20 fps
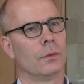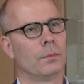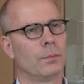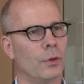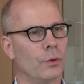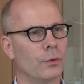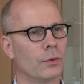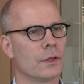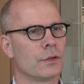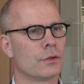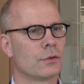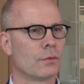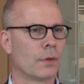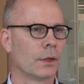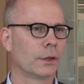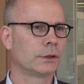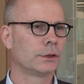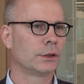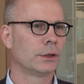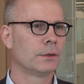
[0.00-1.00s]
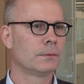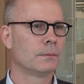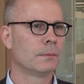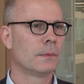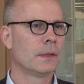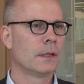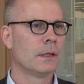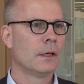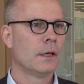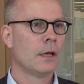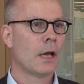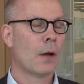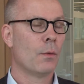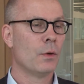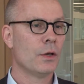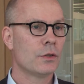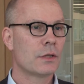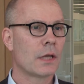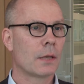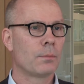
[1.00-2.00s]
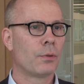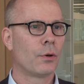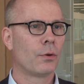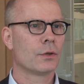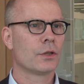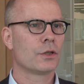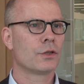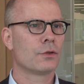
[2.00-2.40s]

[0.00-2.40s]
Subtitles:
porous structure. And we use that porous